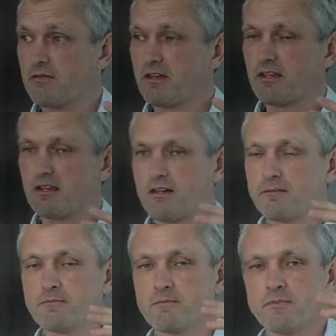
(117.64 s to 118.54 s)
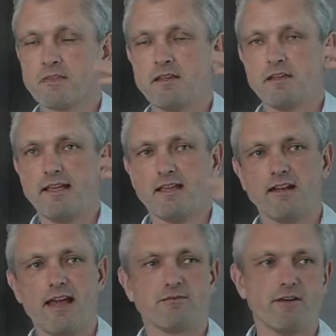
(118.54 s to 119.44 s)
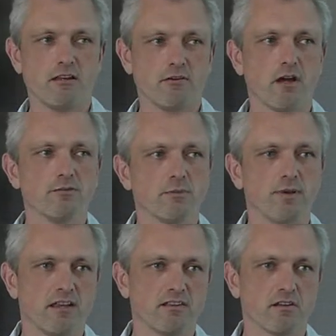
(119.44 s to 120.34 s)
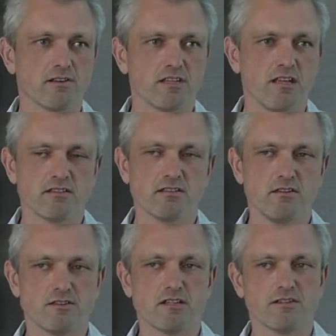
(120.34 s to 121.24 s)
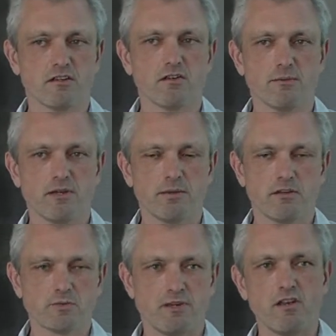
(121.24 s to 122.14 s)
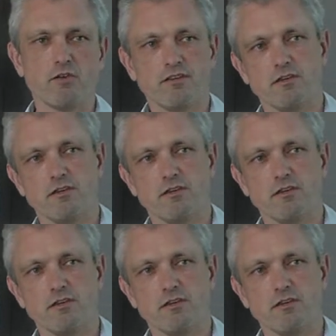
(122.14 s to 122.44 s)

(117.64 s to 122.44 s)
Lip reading: They reckon it can add value of over $1 billion a year to the New Zealand economy because we're not